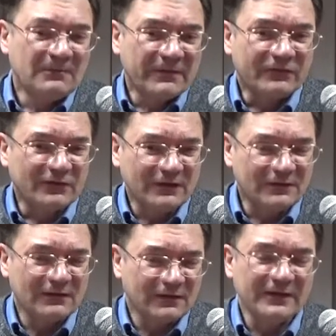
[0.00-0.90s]

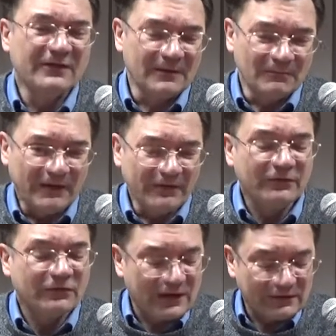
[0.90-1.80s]
particularly their
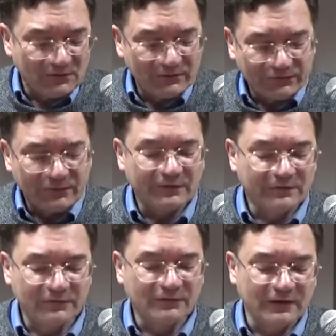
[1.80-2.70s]
mothers, and also in
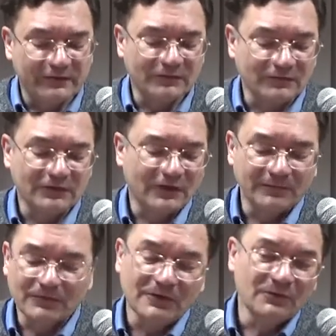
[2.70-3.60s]
this case at
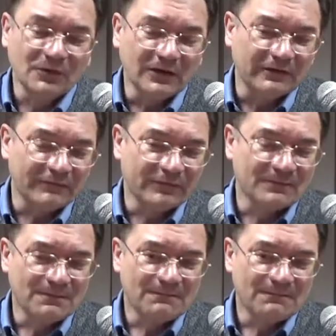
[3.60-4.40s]
times their wives.